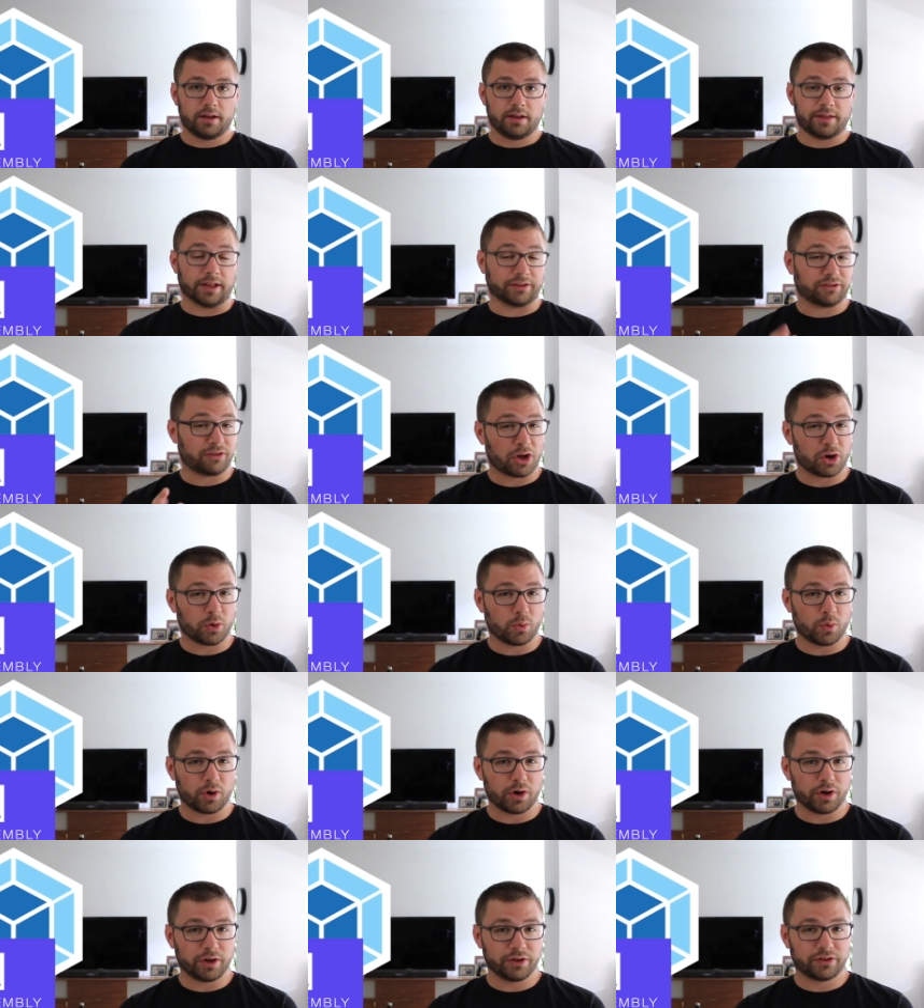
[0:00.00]
That's a lot of
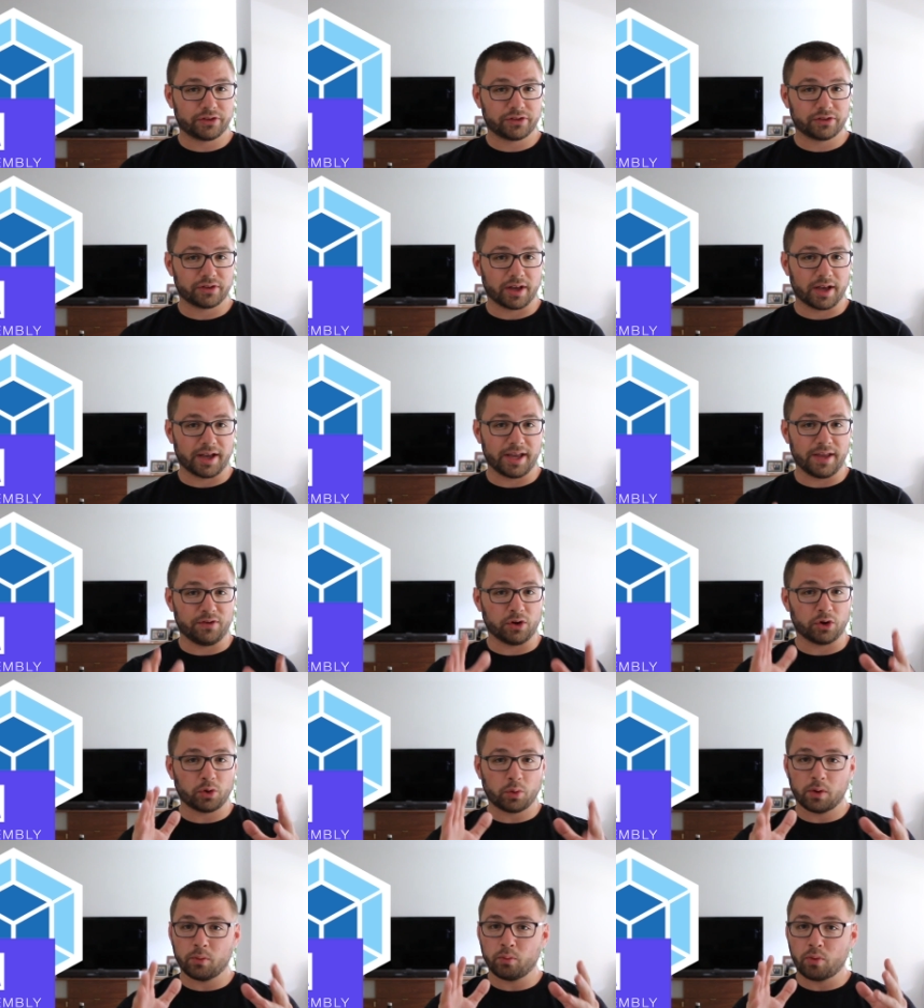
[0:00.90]
words. If you
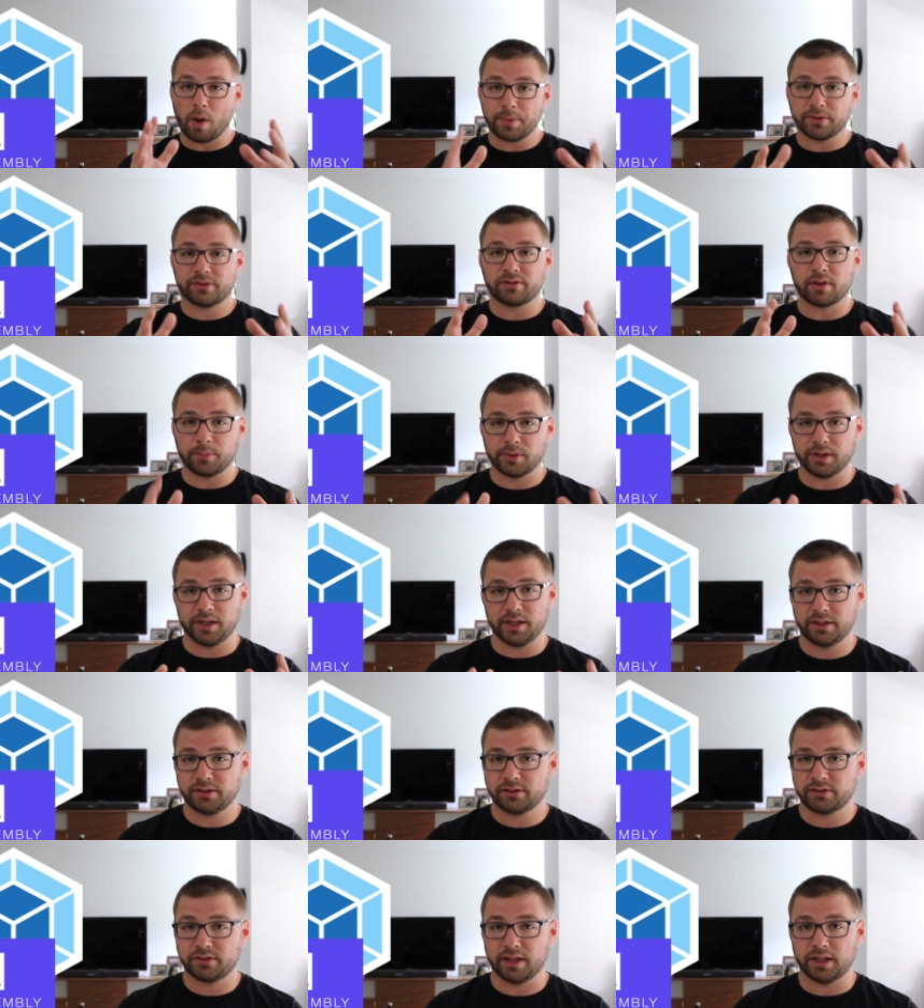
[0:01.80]
don't know what WebAssembly
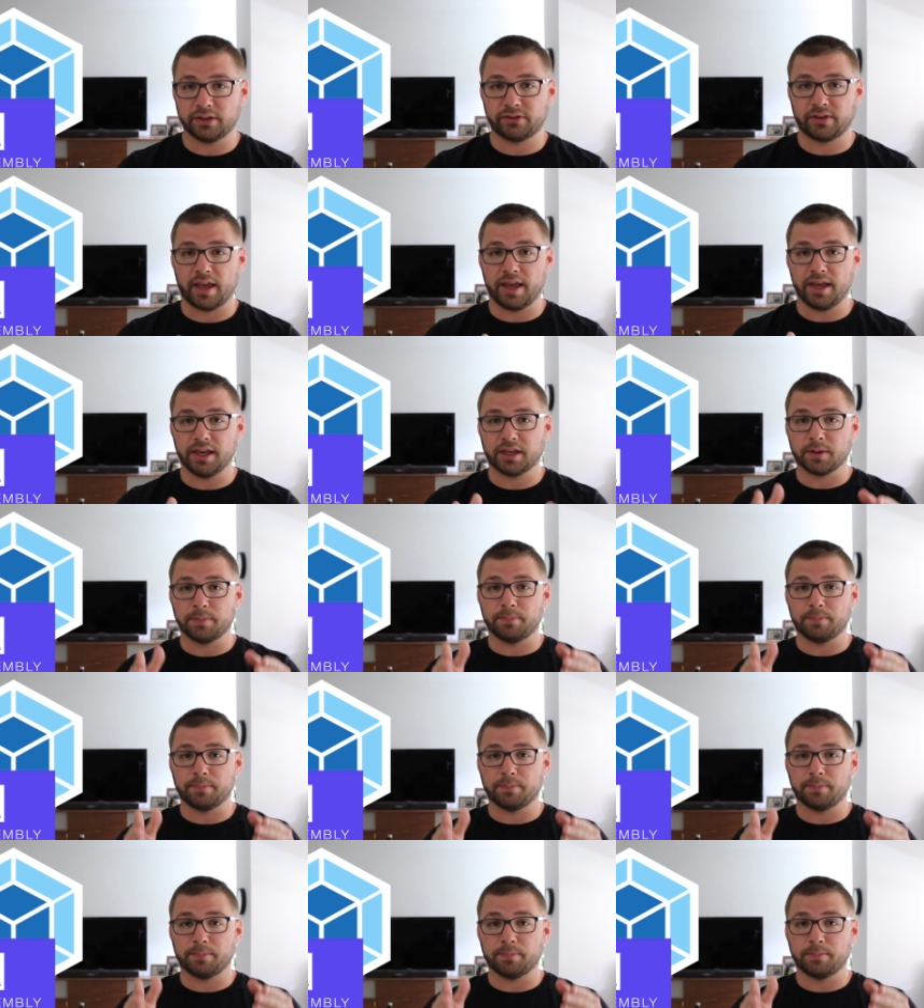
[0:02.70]
is, it's a